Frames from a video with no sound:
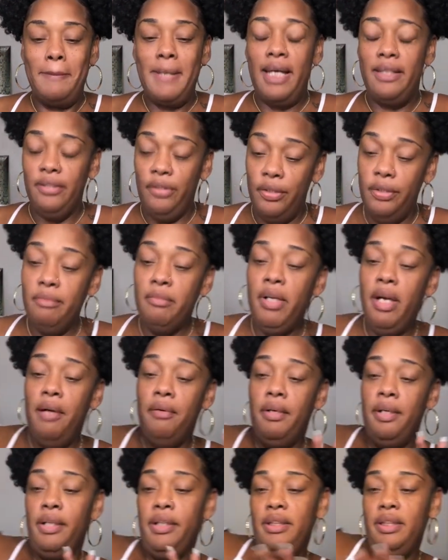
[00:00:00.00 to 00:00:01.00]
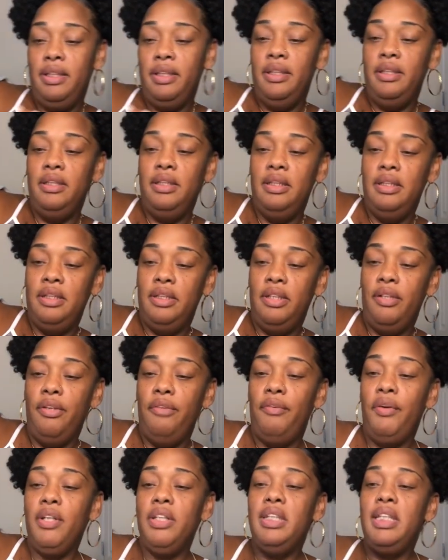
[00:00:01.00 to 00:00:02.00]
told him where I worked. So, the
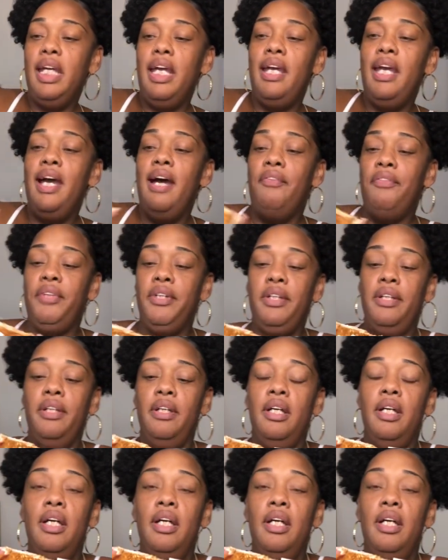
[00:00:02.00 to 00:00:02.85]
first day after,